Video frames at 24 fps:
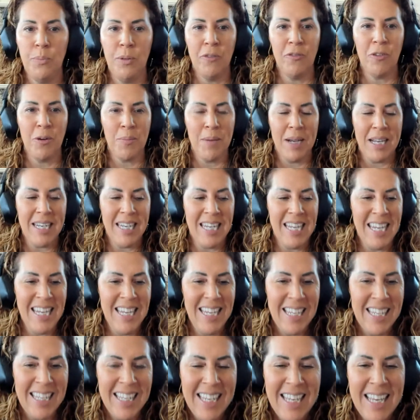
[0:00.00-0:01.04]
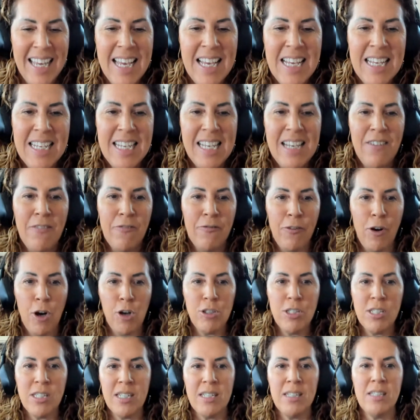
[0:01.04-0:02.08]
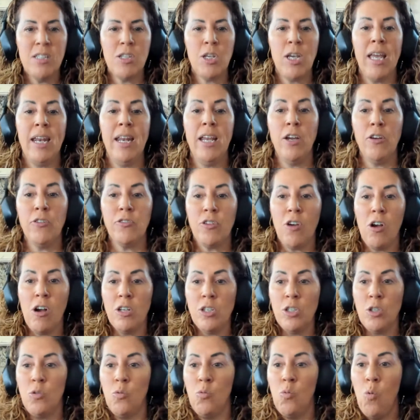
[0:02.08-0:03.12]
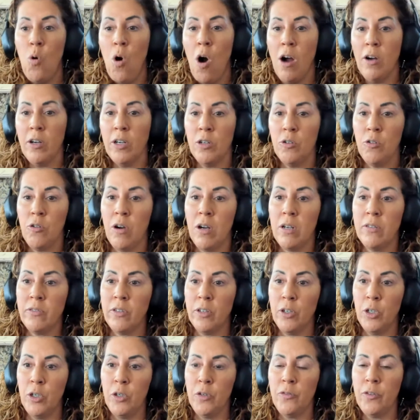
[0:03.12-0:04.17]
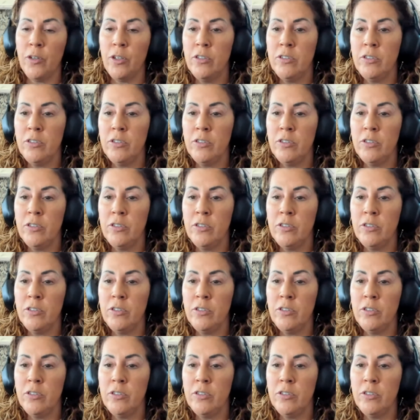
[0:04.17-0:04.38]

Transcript: over my knee. First is getting your dog to walk across over.